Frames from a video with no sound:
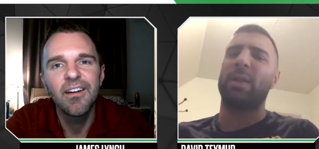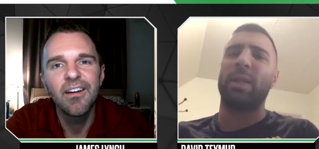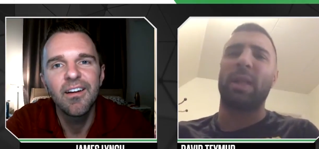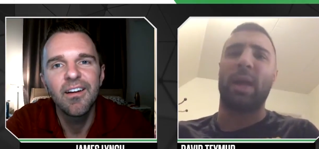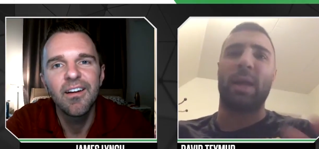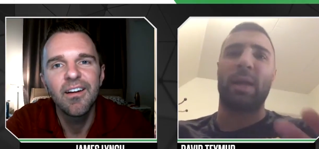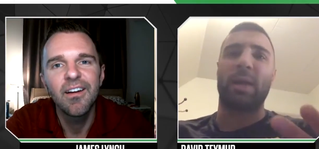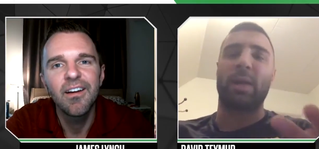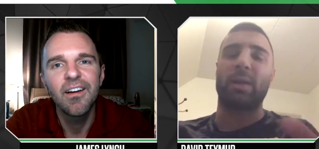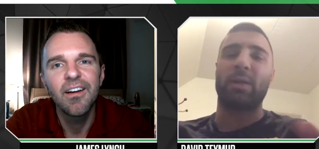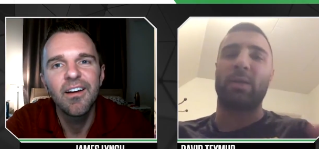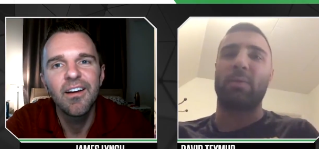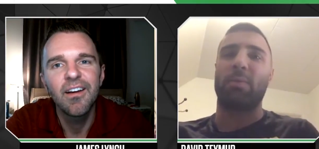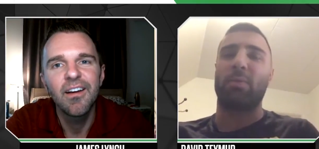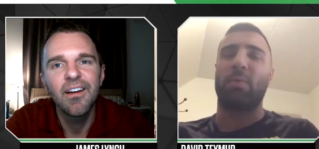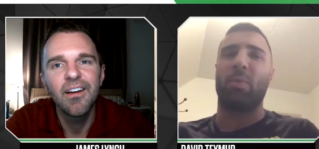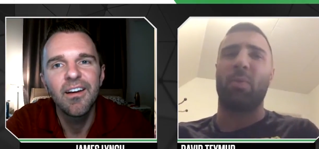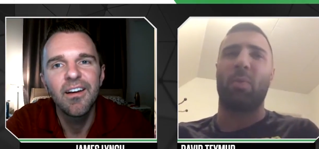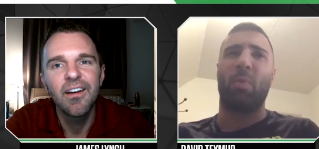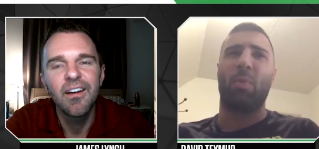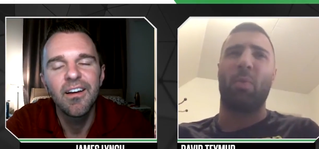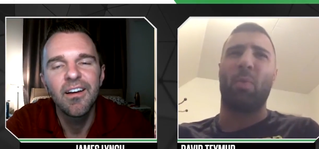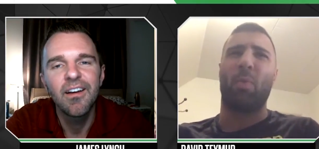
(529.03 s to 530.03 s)
Speaker 1: I did like
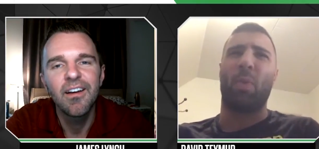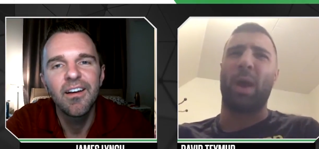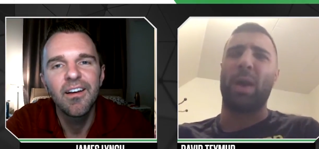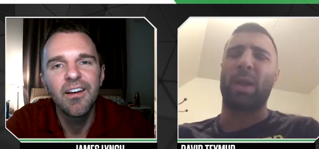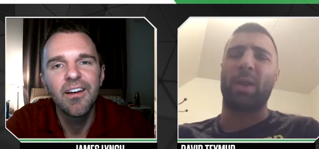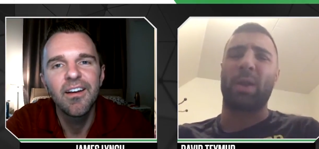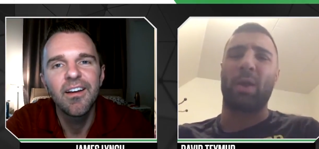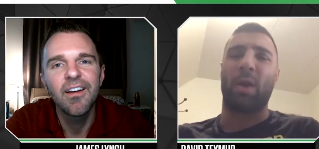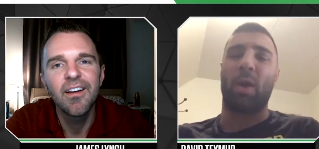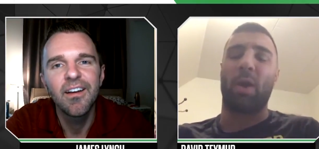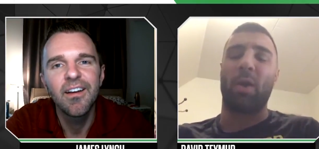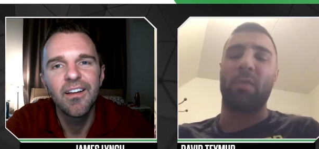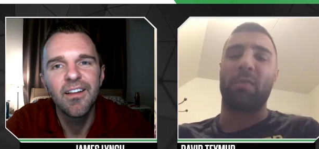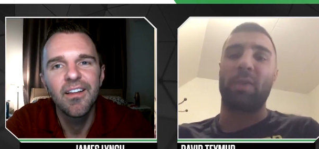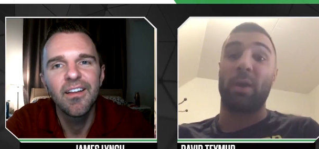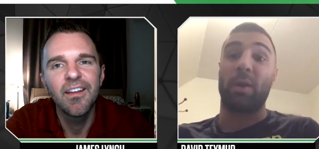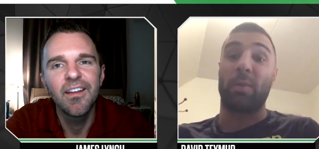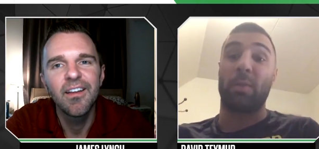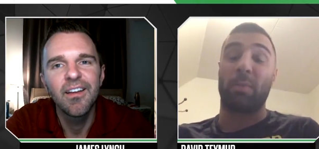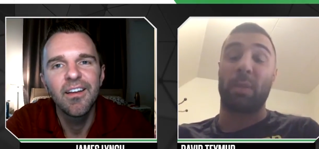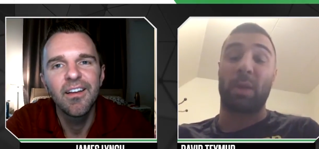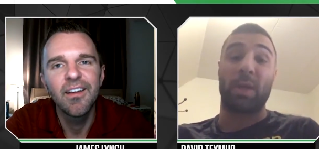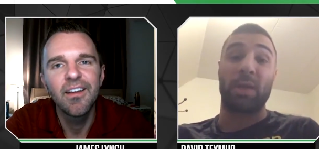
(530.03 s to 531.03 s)
one and a half
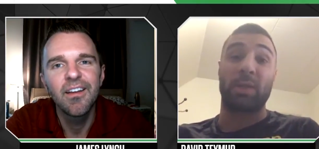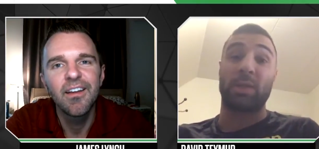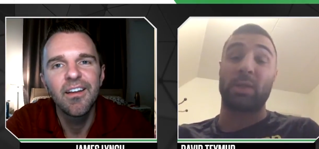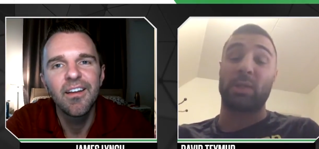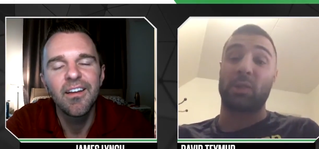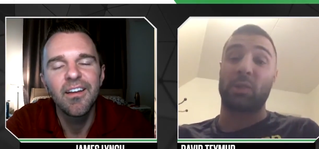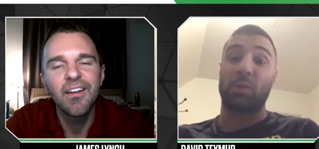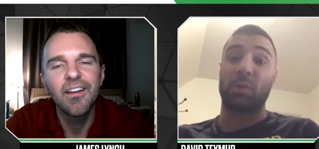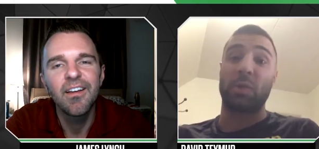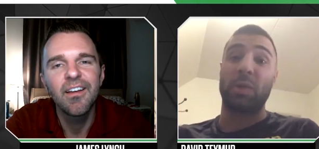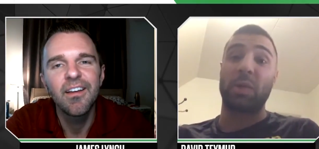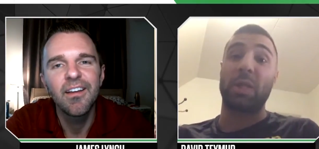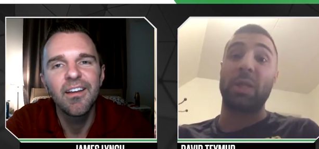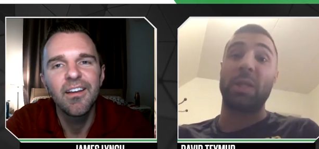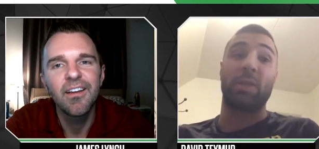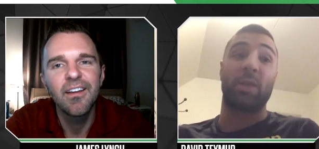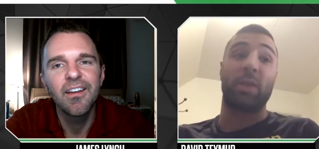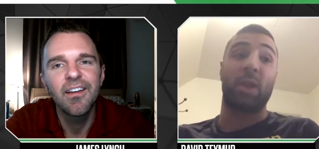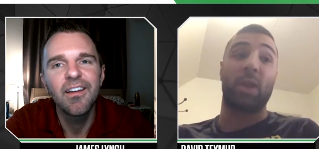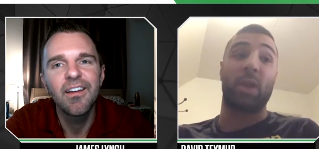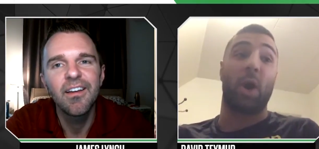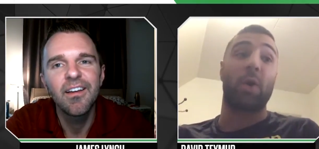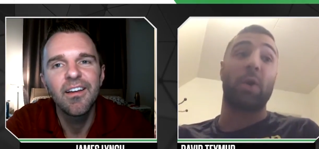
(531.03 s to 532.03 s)
year because in Sweden
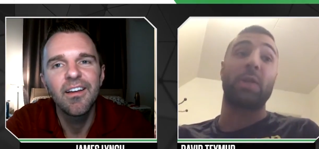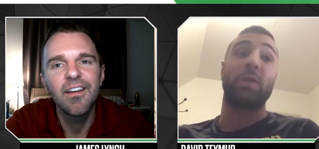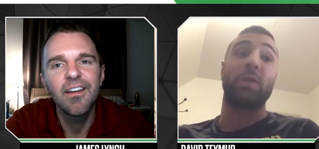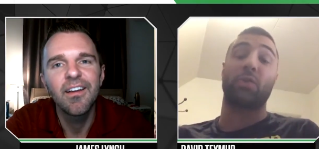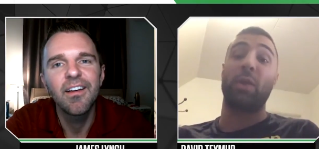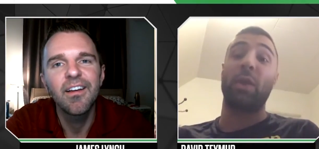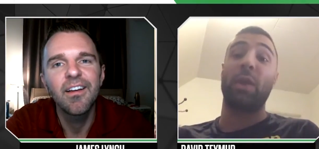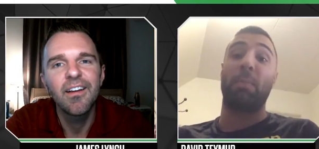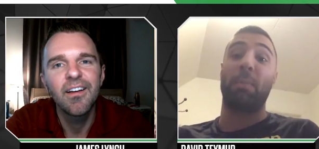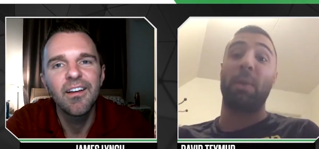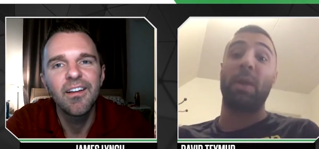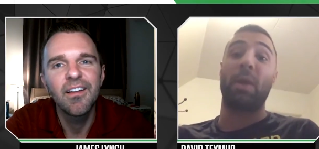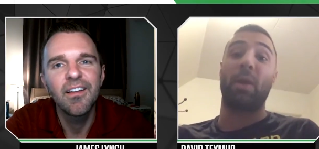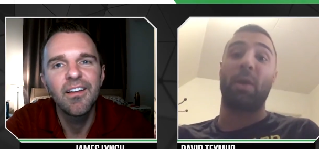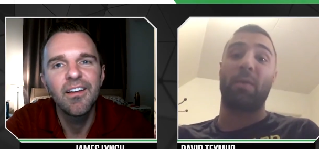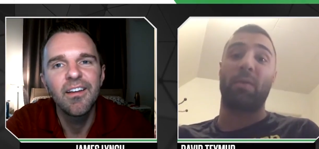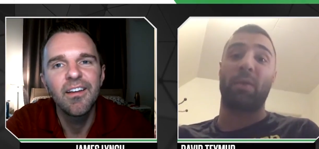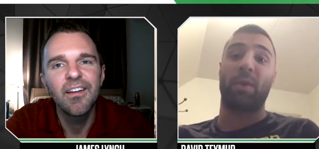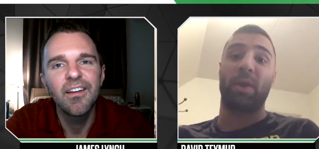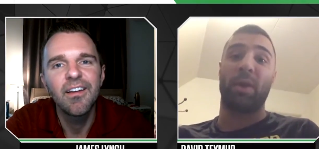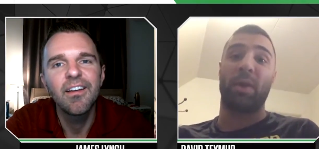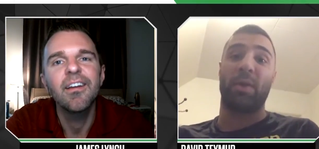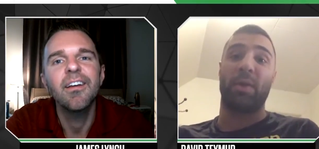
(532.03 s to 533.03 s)
the hockey is really
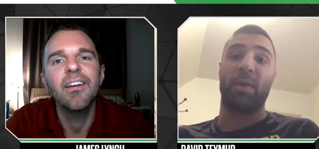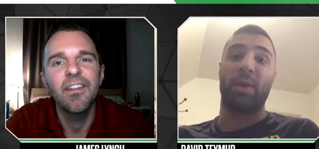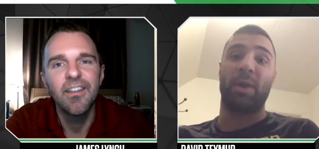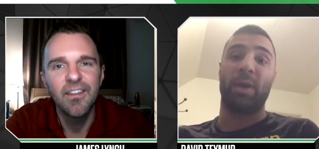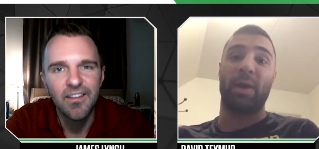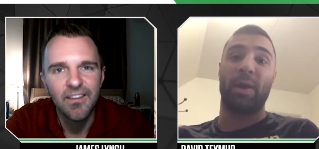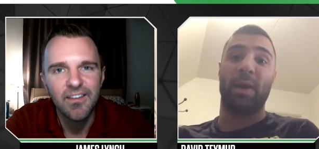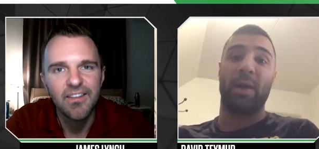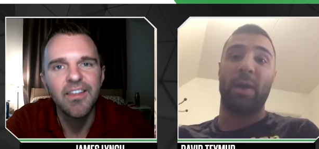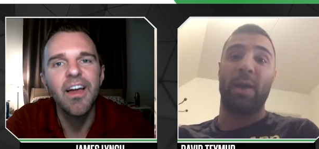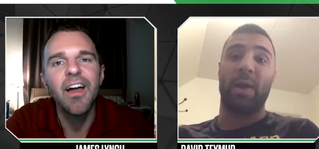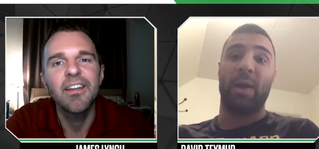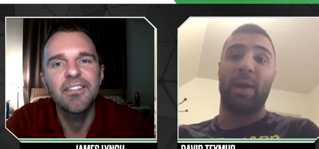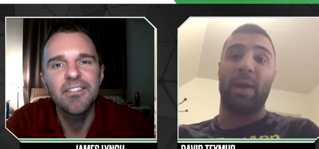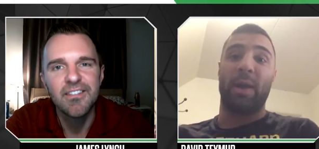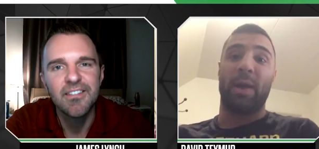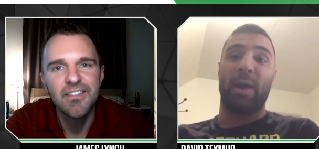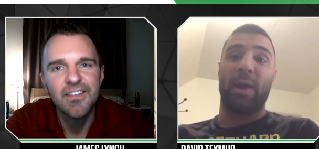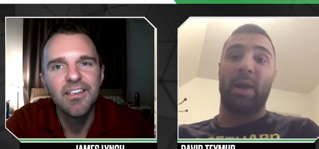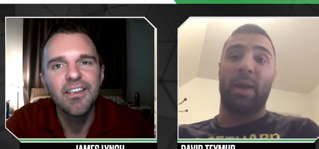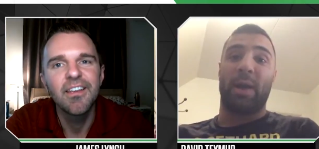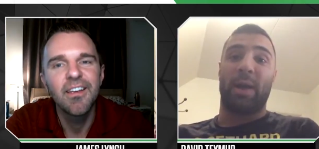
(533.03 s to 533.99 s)
big over here. Yes.